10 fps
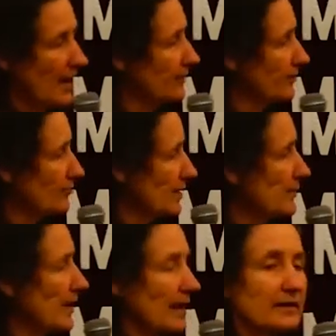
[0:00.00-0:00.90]
And the
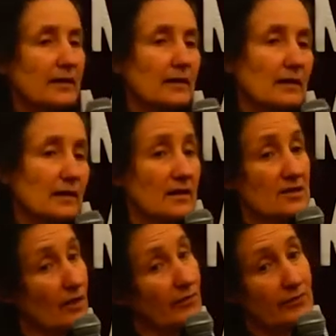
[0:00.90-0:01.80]
rebounding
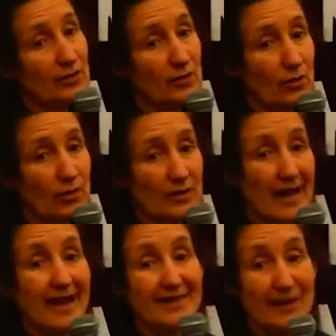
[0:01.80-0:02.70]
is often called
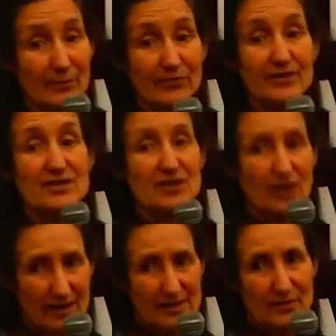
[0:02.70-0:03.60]
a
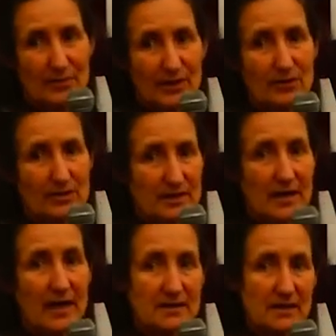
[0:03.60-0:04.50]
lymphosizer because it
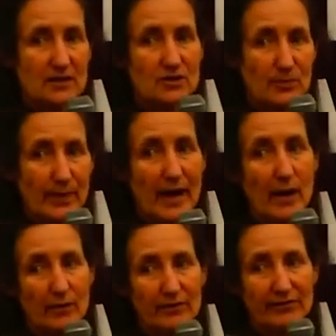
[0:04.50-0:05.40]
has such a
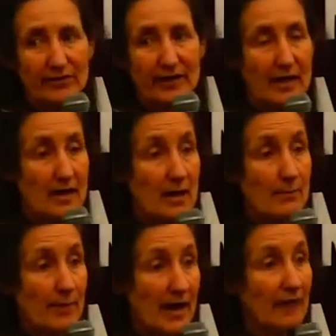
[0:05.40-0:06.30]

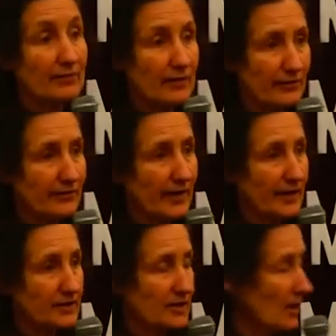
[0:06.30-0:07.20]
powerful
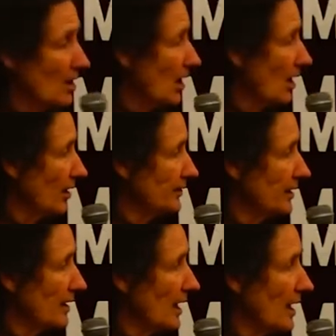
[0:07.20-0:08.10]
effect on
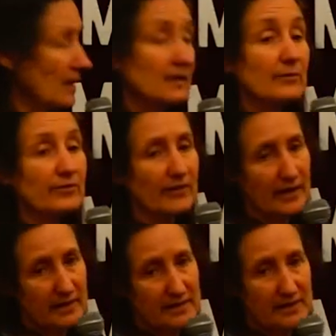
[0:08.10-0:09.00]
the
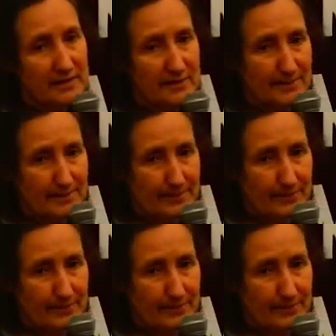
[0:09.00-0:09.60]
lymphatic system.